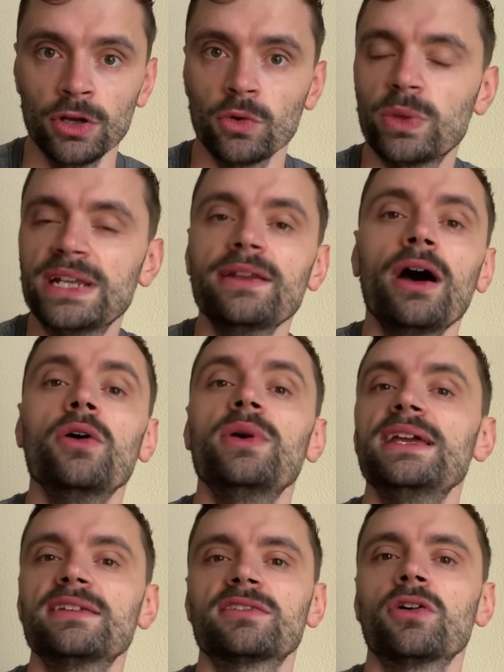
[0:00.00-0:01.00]
We know
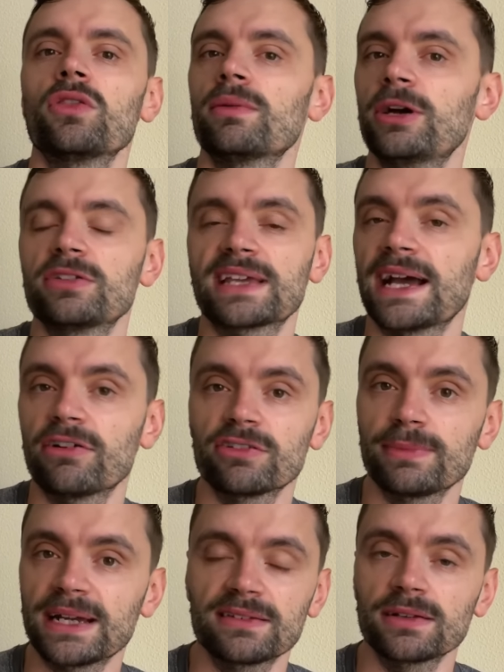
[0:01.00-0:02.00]
he is not the most
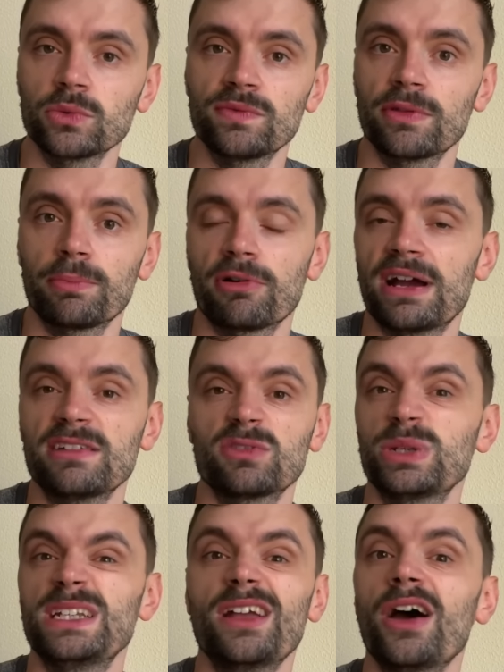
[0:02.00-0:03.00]
charismatic with the press.
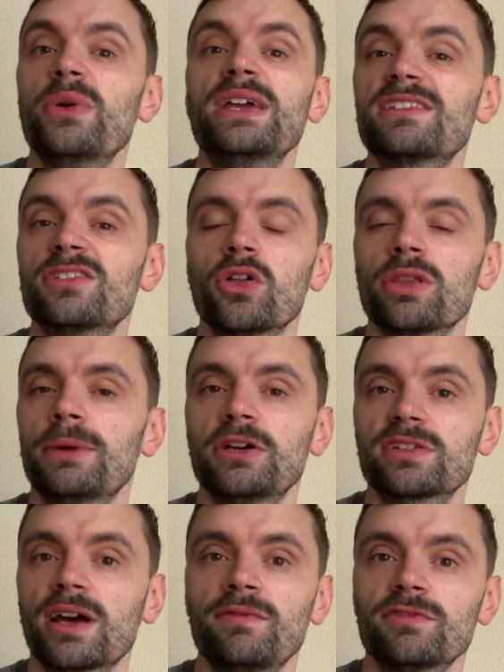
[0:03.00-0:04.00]
We know he is not the
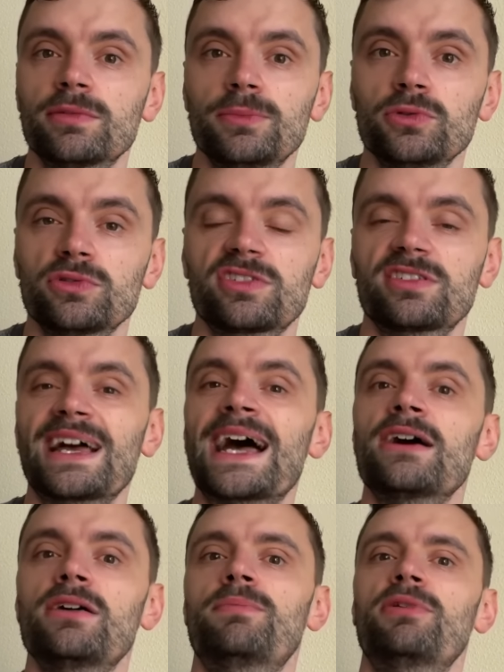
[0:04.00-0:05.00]
most comfortable sat
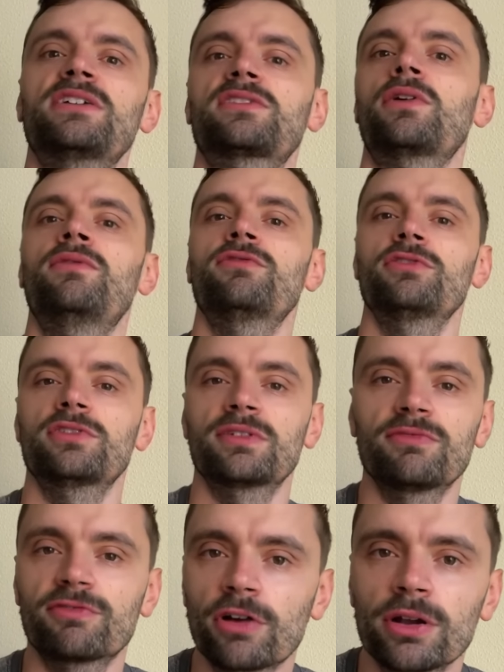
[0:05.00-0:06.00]
at a press conference
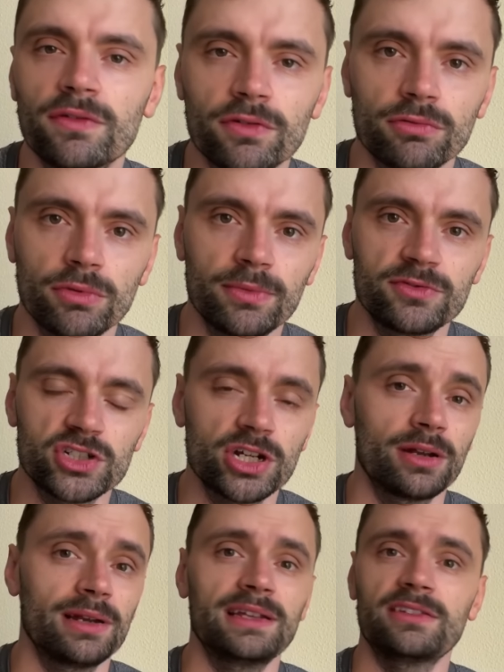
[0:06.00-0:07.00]
in front of a room of
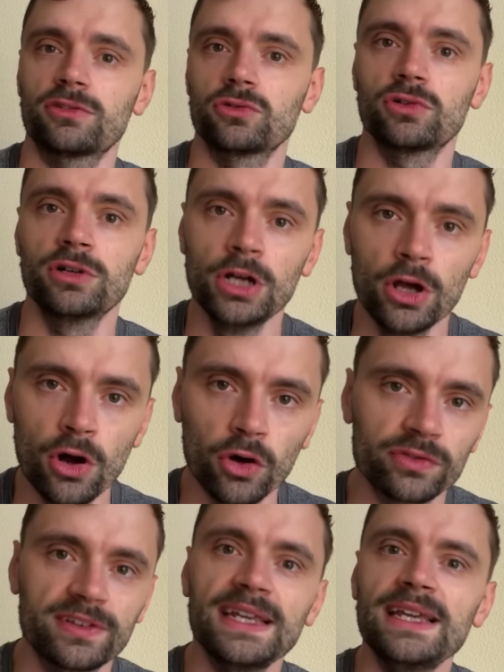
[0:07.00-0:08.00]
journalists or
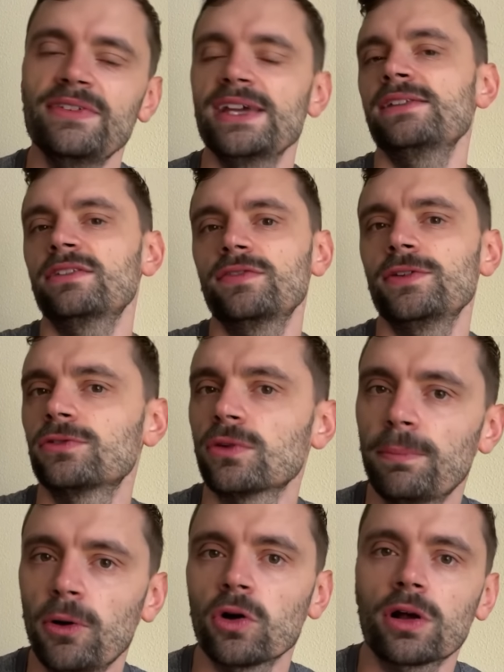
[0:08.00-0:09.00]
on TV interviews
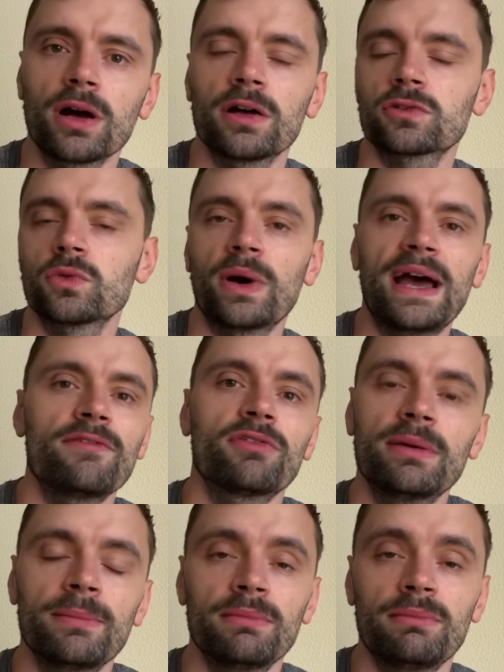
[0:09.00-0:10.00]
or podcasts or whatever
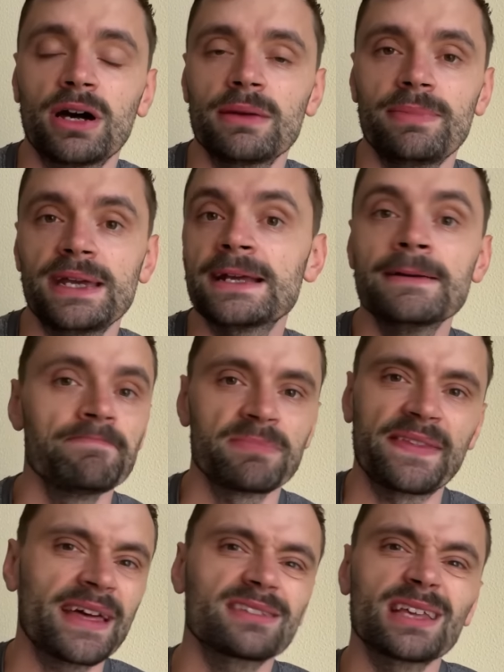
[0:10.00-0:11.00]
it might be.
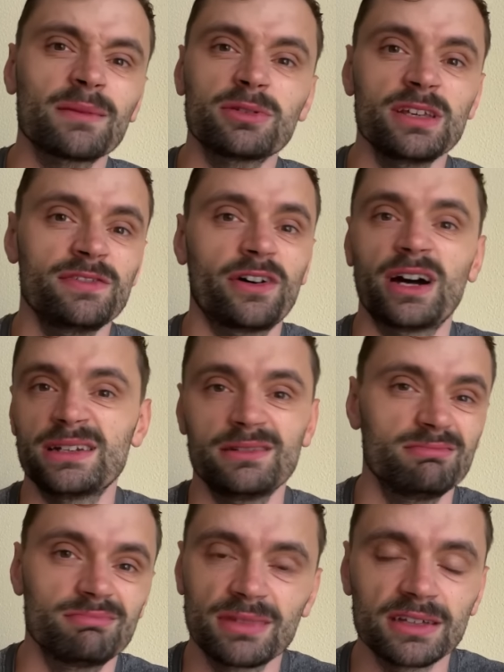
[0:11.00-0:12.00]
And that's absolutely fine.
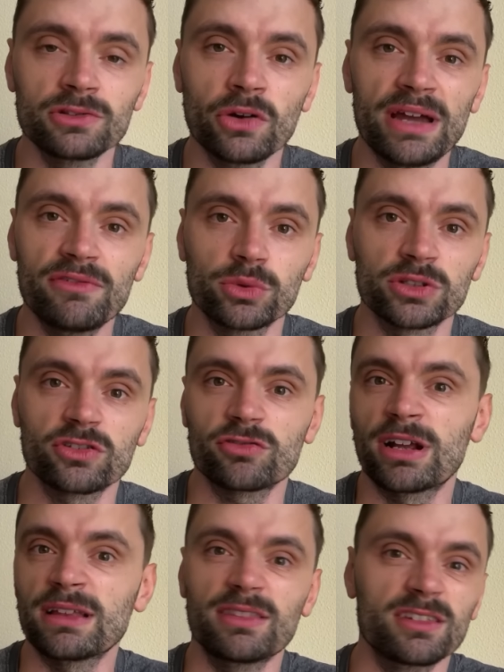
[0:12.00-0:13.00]
That's not everyone's
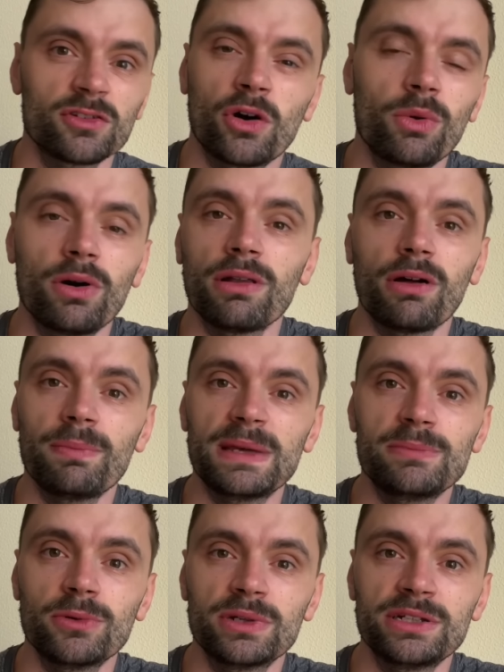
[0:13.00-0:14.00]
strength. It's not what a lot of
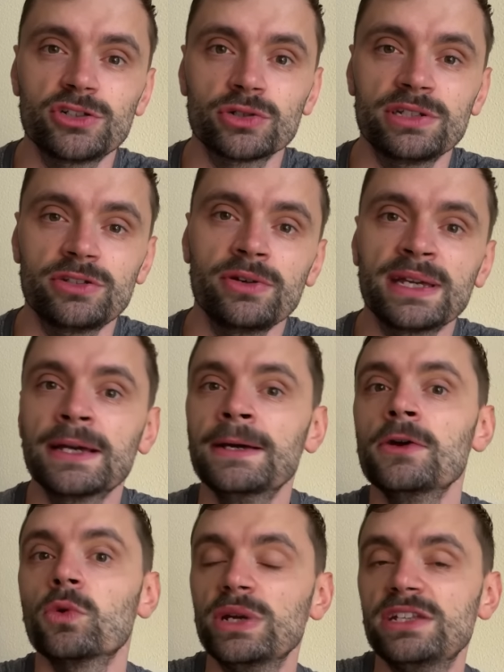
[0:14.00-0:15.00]
people enjoy doing.
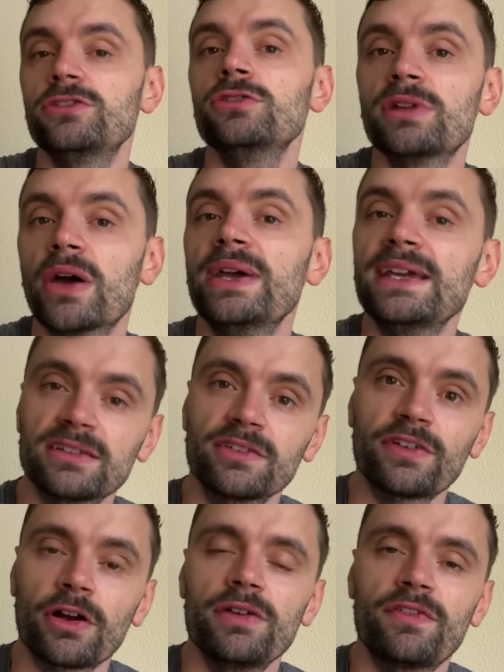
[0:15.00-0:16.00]
We do know he is a
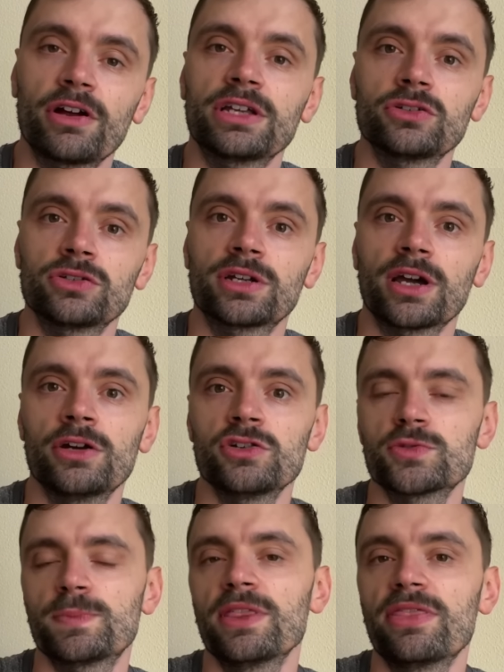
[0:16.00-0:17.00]
very, very good
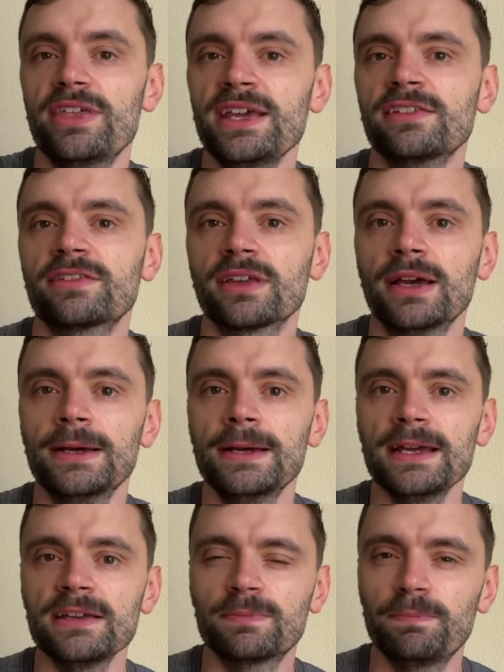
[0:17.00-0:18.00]
coach. But this
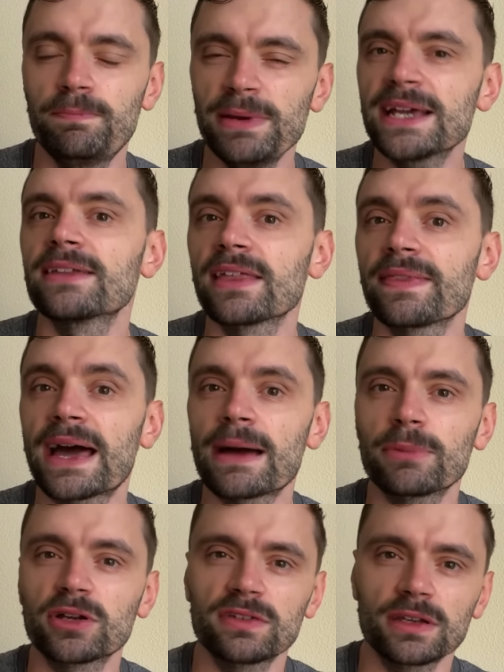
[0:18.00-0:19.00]
is bigger than that
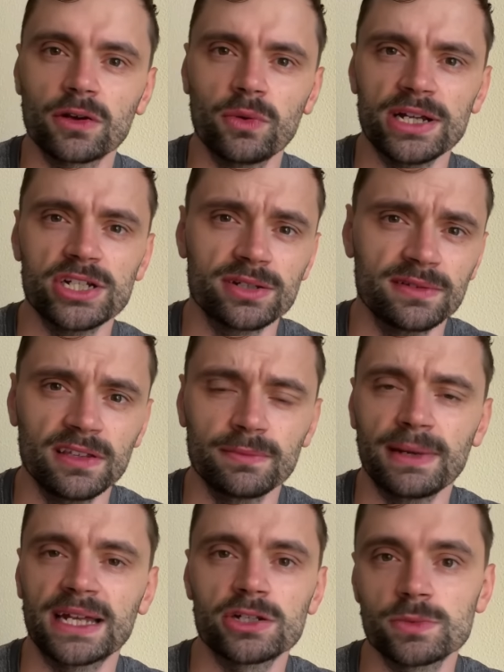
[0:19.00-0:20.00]
because it questions his
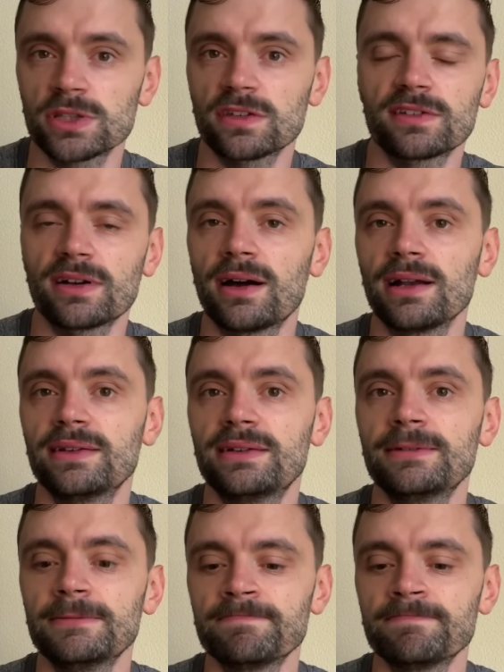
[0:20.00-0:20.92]
management style and